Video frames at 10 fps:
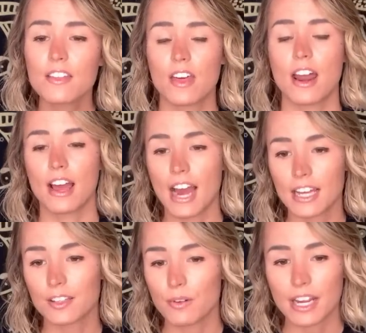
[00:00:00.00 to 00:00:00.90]
then I
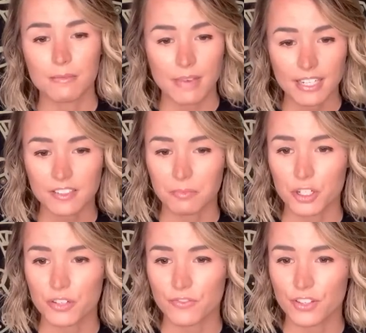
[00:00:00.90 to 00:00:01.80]
highly recommend,
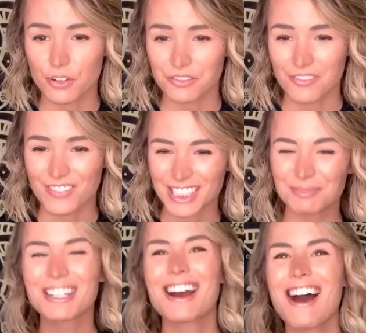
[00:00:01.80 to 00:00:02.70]
especially for those on
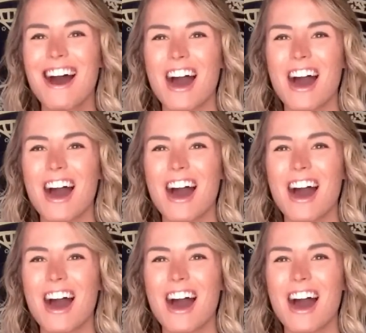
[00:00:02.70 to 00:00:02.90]
Facebook,